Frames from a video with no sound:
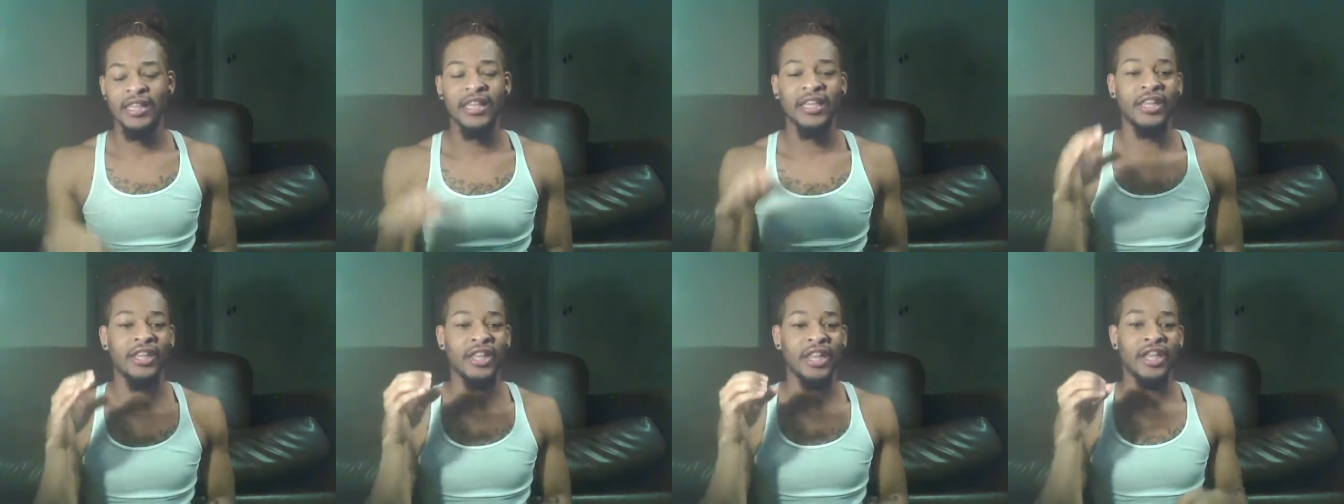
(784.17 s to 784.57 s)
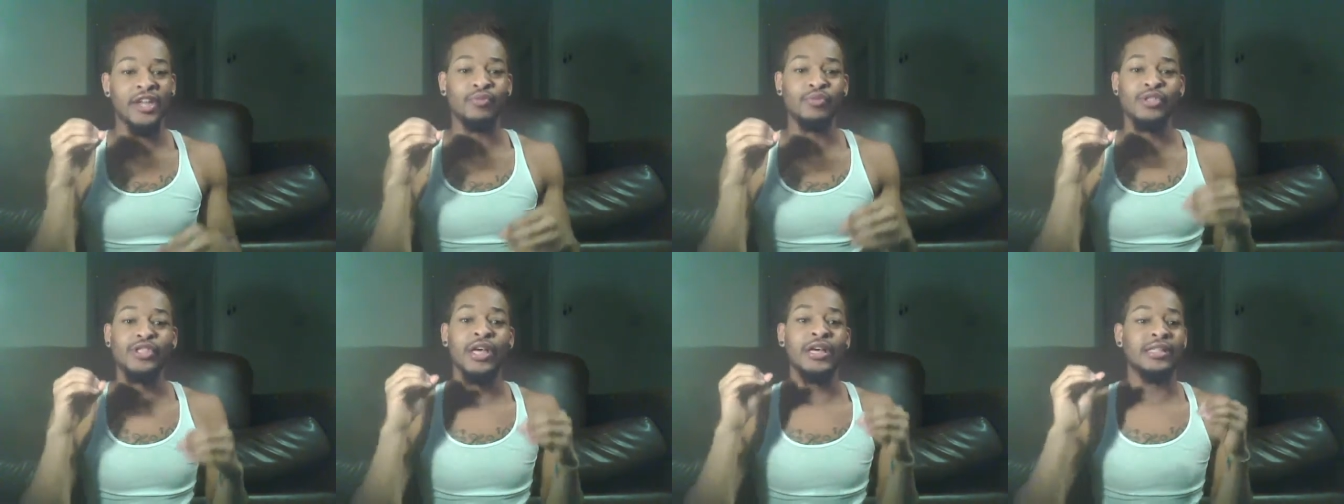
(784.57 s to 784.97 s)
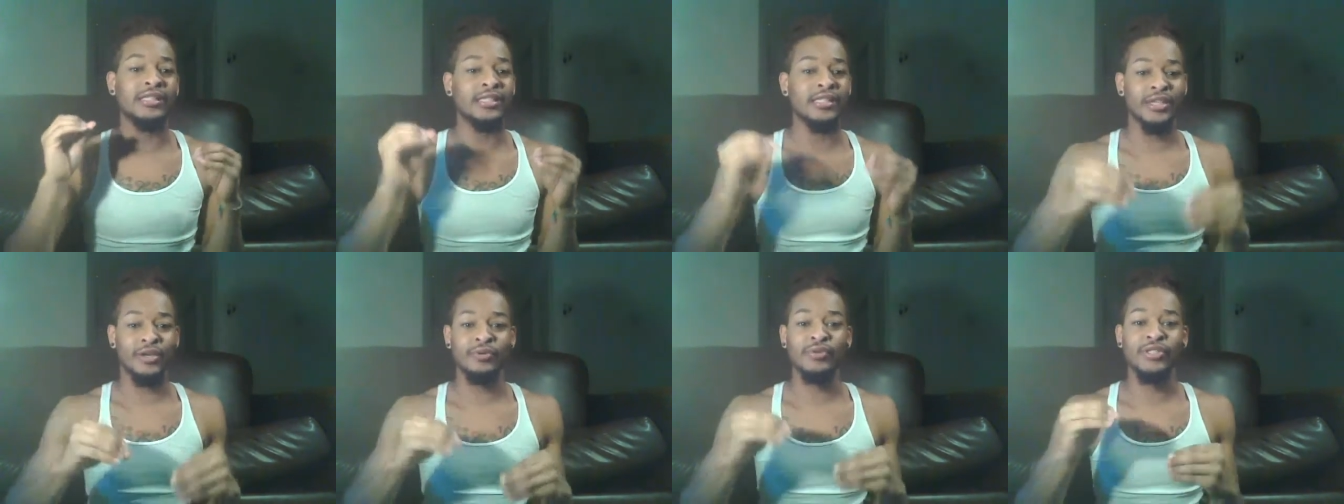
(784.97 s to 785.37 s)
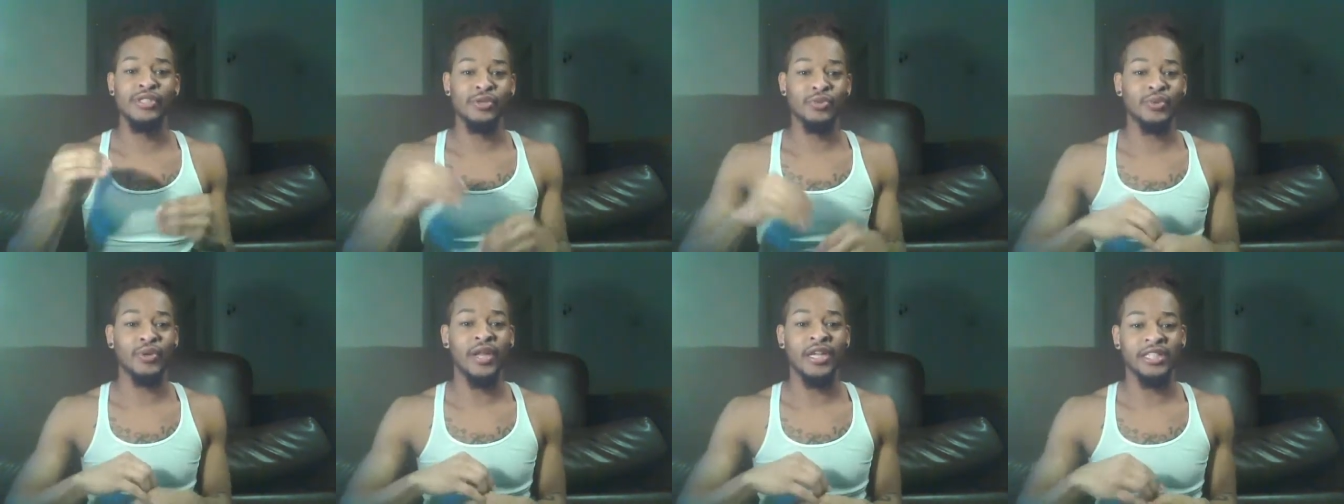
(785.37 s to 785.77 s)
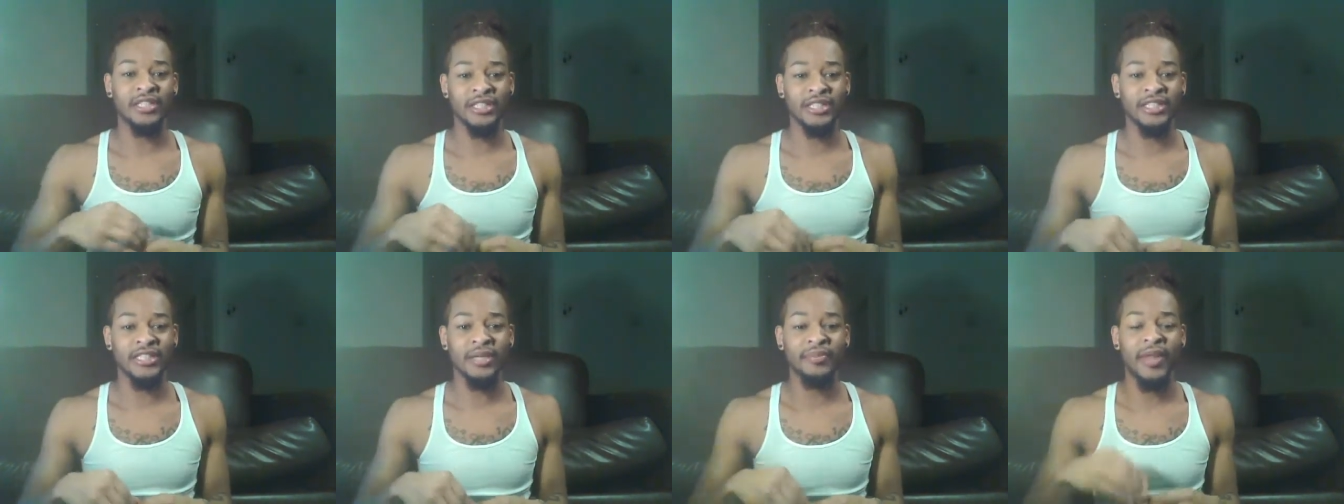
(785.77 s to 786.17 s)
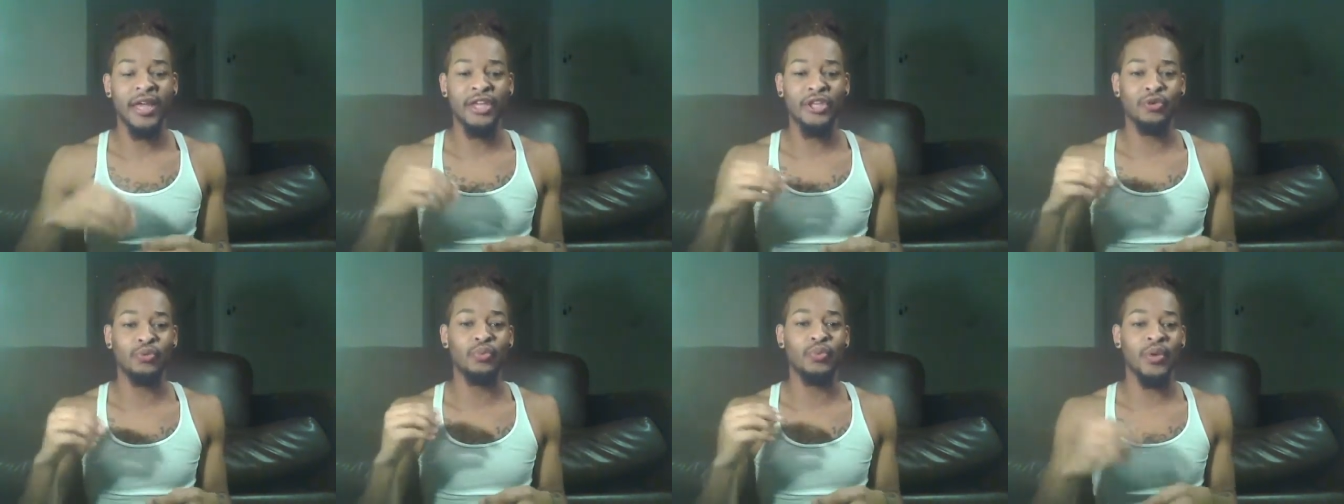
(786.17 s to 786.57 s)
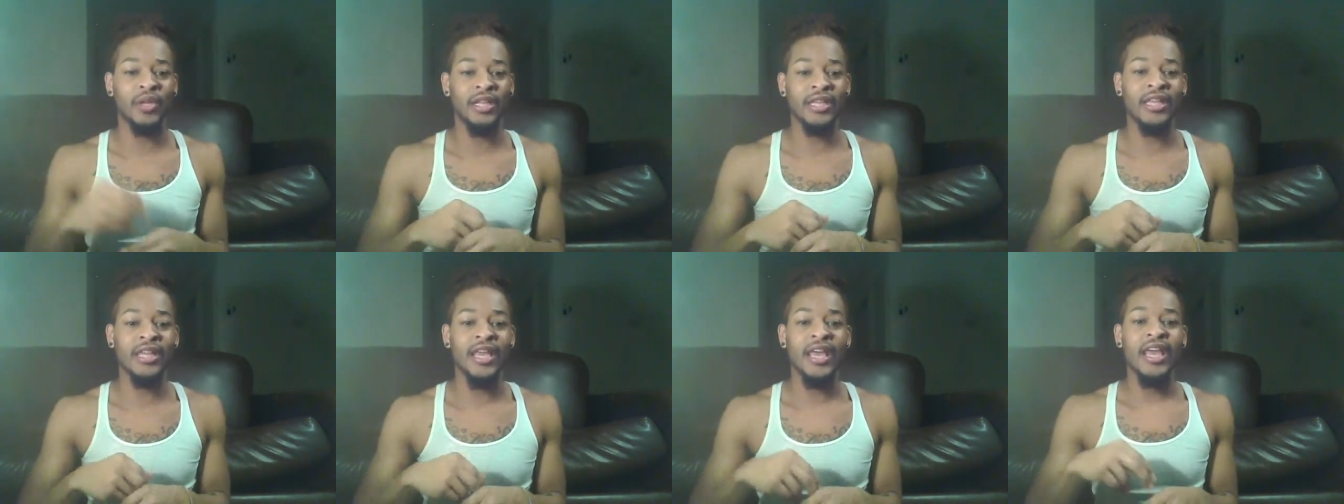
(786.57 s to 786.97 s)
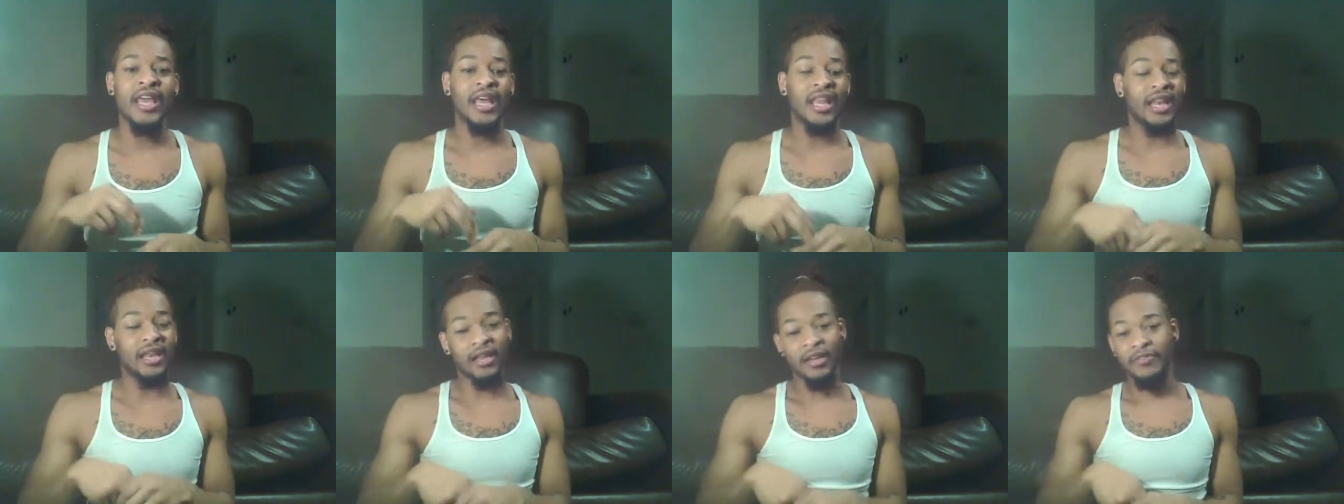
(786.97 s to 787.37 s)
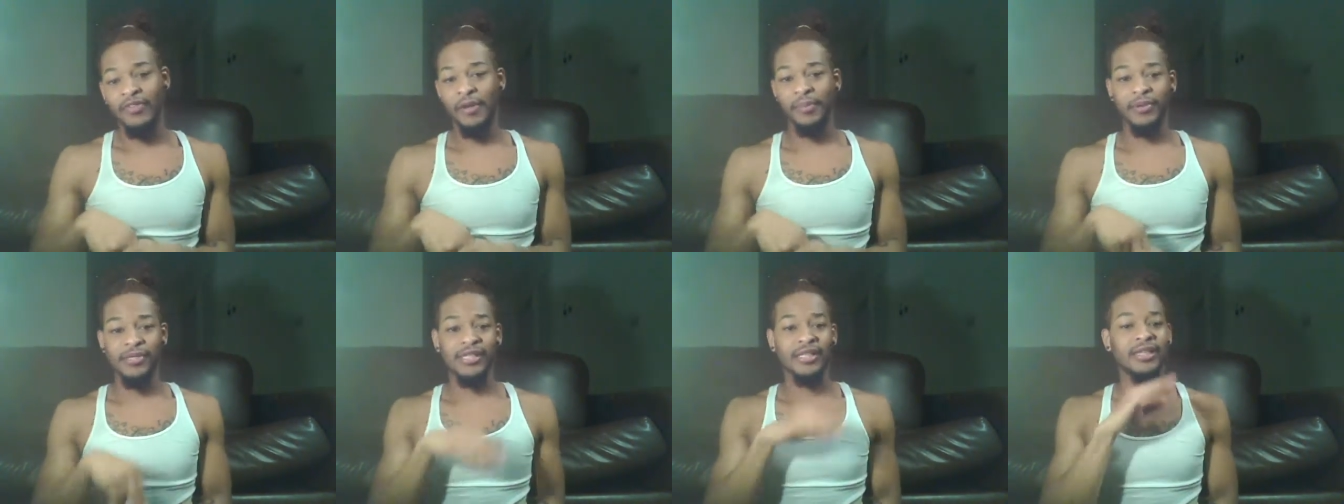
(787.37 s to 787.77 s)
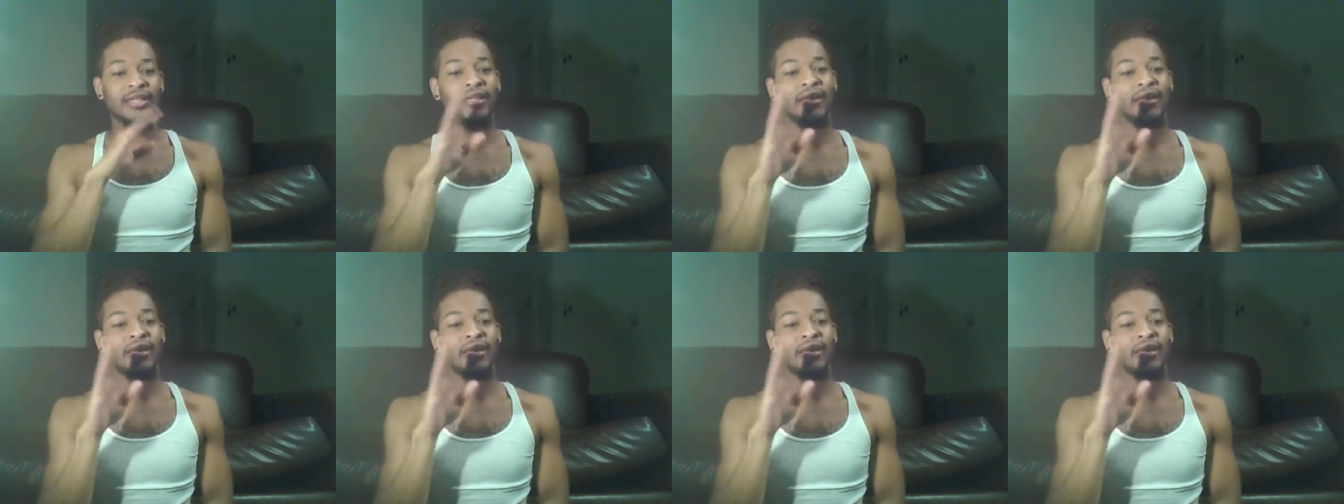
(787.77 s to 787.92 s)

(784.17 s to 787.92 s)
and then it was a seriously relationship, like you really love that person.